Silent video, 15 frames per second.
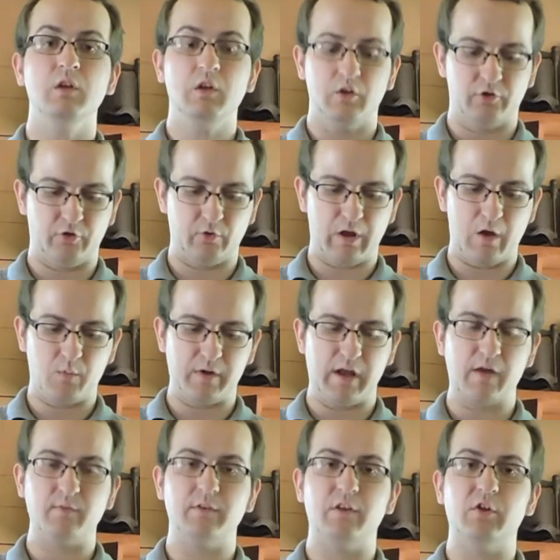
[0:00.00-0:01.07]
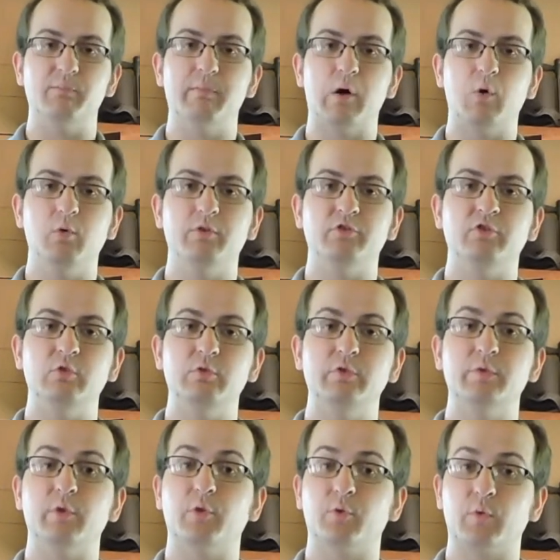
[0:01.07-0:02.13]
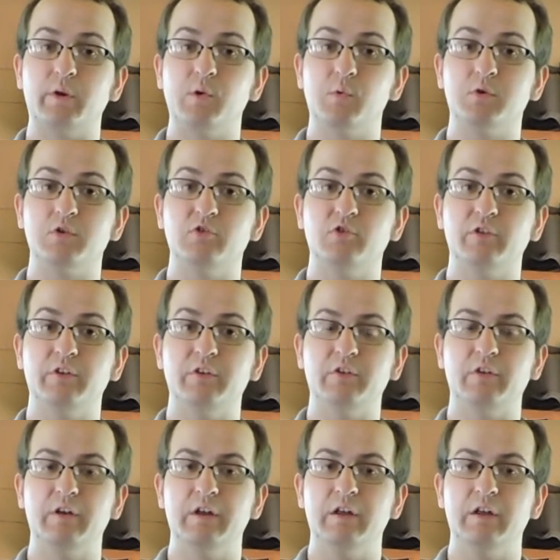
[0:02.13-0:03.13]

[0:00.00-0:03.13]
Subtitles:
So now we have in this bowl the juice of the 3 oranges